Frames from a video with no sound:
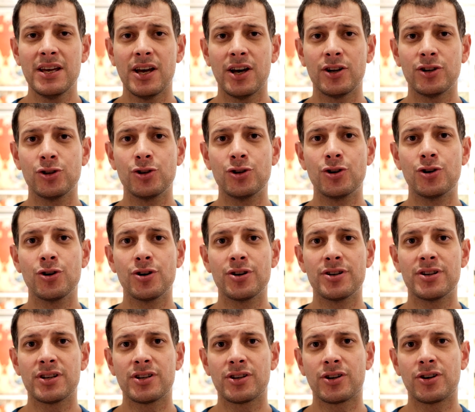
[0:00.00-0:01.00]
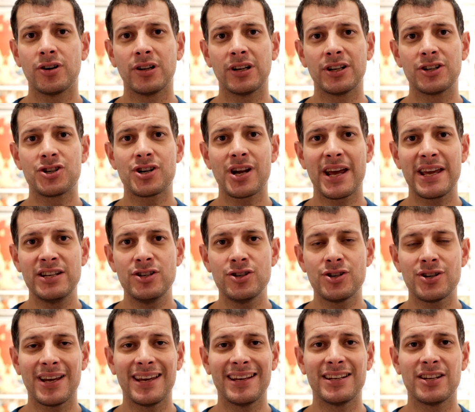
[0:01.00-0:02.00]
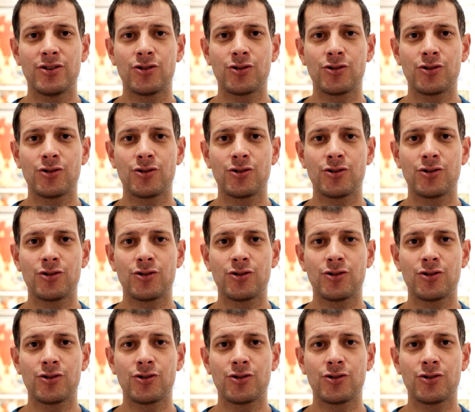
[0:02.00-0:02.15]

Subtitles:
and good colour change. It is